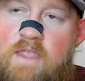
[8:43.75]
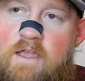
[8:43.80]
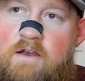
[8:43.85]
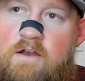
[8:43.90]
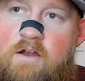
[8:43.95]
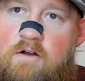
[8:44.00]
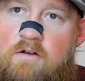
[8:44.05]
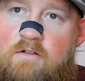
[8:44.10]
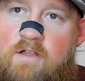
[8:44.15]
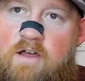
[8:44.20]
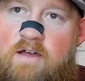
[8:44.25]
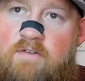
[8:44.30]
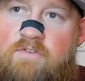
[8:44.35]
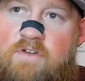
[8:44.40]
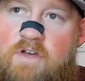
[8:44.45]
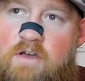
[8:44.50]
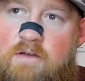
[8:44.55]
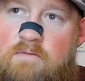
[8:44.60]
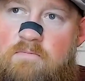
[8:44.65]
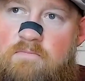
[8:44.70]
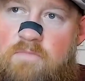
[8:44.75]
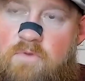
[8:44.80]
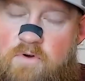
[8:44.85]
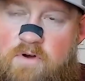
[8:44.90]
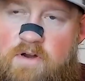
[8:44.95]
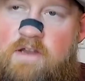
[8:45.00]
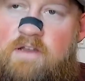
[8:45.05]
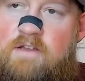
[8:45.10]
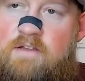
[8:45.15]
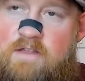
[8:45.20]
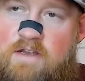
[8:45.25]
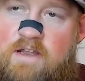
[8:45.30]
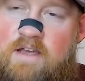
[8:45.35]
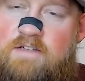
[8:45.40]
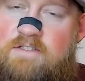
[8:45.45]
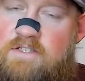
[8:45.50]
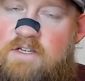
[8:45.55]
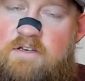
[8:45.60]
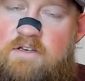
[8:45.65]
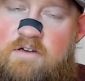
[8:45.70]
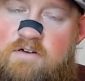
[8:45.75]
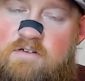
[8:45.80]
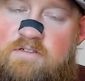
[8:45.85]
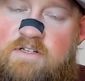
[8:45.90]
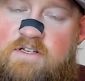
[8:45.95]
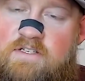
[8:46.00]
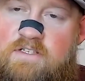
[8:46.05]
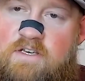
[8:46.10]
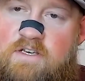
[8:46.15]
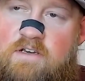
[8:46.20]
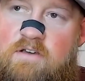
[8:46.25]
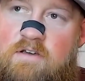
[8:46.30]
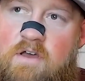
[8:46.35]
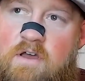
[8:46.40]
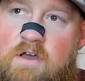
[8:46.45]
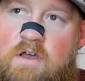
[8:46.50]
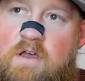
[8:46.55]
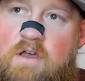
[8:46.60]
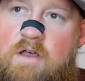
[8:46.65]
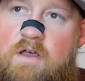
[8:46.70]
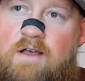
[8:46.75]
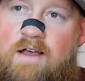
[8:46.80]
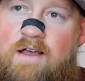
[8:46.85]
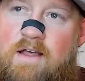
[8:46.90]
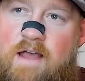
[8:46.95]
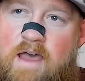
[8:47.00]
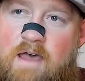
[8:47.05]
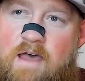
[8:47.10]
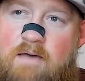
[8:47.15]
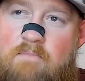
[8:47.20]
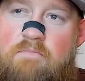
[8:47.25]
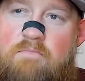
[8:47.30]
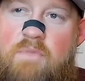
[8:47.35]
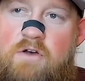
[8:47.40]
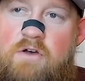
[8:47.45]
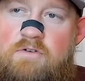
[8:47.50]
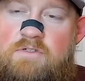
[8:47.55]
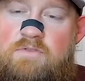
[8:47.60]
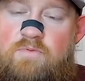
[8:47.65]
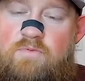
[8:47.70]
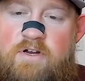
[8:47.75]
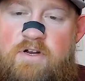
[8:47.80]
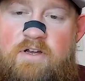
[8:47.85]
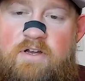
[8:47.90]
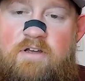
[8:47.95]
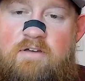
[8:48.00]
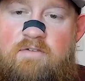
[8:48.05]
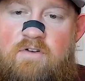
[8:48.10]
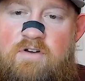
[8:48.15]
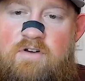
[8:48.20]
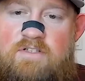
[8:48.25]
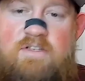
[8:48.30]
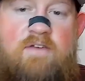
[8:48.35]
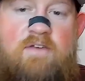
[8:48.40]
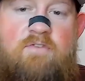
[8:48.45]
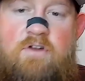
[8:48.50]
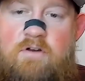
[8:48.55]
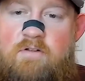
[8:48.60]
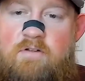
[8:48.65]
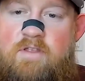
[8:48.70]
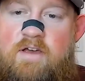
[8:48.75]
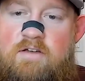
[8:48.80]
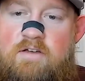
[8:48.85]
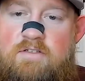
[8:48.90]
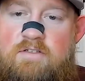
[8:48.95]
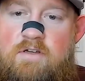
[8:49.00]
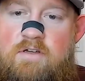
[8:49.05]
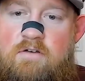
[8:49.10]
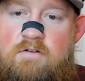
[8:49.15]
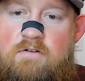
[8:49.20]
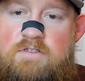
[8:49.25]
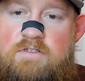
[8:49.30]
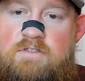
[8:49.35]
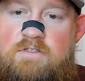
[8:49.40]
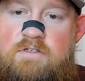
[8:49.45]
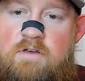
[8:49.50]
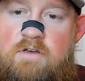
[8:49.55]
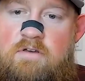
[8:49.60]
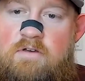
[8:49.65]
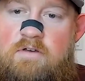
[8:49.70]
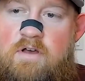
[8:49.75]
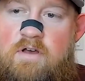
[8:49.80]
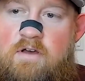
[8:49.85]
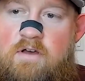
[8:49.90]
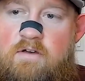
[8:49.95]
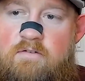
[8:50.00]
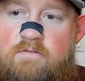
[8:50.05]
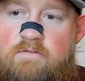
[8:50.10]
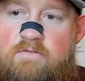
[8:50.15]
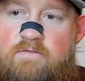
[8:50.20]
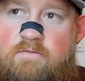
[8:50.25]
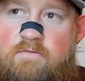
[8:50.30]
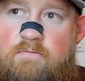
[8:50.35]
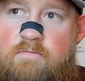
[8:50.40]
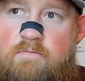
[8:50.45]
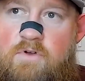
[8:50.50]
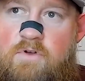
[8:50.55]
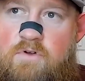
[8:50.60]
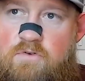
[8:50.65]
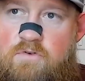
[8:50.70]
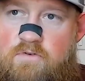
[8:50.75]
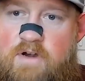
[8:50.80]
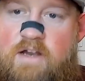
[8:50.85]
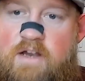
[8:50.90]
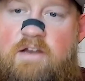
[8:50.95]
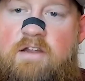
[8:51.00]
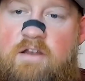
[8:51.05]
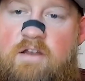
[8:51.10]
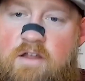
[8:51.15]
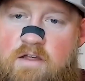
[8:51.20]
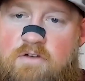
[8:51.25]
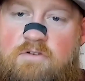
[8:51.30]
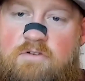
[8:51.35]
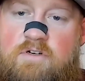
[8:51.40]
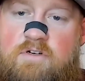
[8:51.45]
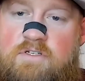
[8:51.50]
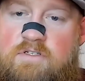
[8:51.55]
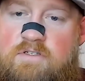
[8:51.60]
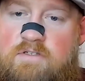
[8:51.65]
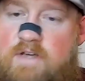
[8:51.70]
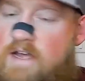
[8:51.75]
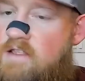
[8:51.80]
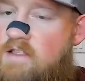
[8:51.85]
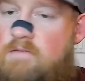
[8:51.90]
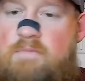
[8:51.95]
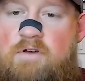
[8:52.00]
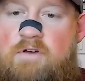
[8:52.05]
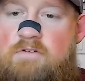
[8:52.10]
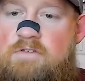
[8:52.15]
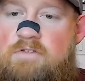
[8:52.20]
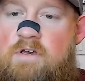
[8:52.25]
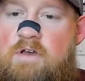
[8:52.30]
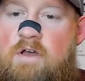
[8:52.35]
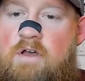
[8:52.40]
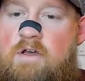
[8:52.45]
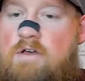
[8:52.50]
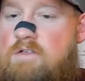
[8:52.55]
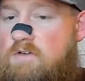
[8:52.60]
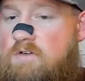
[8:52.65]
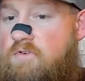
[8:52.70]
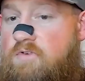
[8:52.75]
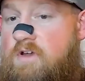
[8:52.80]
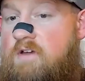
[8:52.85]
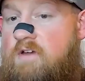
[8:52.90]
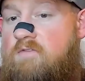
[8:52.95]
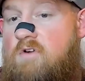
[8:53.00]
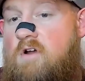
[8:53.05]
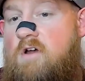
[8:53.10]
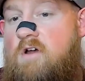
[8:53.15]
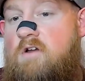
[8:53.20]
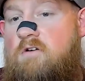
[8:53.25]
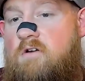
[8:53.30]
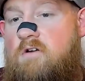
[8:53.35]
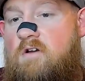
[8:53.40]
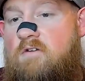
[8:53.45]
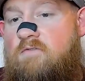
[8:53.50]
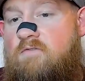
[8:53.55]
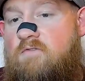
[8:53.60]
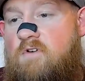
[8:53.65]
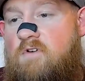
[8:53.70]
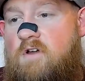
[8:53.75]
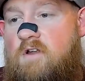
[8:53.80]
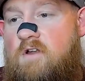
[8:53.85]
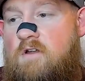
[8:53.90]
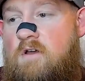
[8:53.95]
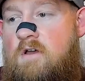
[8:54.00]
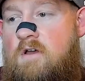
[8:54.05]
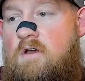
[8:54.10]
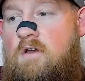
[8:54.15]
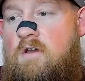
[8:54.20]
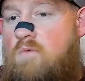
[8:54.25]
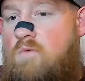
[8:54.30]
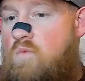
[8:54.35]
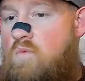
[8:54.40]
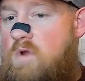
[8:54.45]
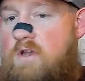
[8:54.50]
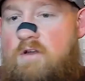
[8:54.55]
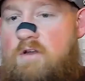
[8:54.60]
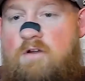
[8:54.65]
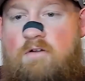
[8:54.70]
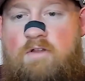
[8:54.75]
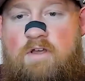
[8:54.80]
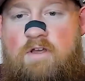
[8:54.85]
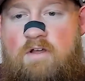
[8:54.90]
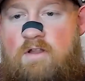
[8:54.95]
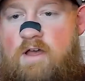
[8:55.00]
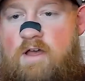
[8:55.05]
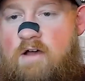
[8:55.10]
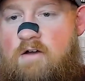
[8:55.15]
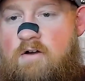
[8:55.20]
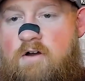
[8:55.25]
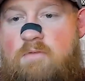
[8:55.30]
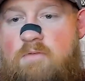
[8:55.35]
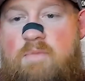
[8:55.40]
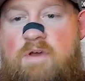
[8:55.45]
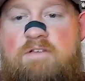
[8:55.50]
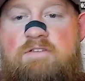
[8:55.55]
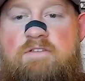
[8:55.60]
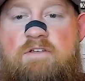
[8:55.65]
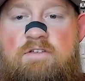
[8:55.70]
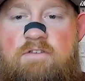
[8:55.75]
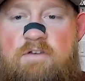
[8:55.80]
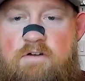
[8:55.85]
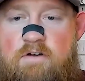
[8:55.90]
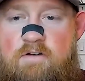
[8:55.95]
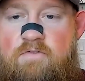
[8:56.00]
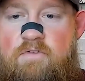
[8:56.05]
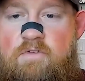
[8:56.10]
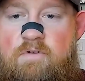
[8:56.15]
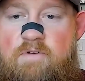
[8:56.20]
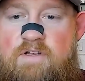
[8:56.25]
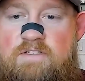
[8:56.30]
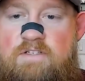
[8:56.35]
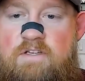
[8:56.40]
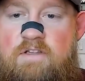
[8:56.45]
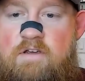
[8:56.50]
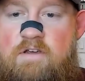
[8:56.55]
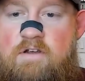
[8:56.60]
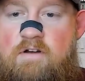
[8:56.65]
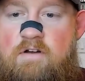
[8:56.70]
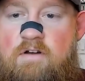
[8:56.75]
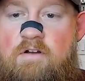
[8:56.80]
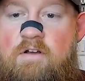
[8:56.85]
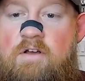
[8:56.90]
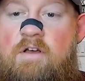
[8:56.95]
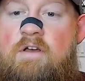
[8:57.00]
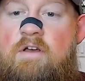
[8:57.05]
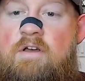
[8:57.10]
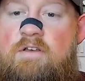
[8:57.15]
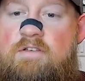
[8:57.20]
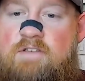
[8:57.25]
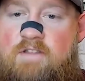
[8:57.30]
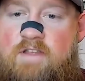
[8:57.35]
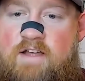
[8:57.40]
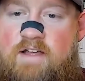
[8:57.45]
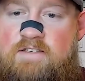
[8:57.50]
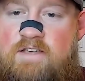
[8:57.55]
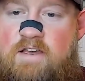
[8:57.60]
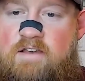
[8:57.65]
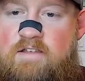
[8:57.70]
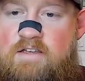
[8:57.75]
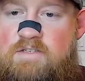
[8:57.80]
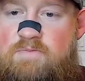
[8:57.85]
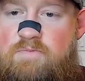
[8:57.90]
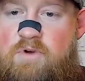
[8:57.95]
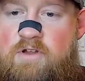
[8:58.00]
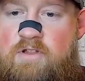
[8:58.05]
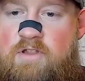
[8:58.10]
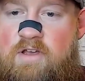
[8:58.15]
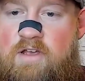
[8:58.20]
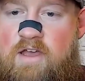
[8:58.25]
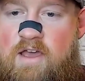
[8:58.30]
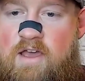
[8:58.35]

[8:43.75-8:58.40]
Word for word: in her lifetime or in the next 10 years, let's say, at most, we're going to give her $700,000 of credited interest at the most. So if we give her 100 up front, we can only allow her to make 600 for the rest of the year. So that's how they spread the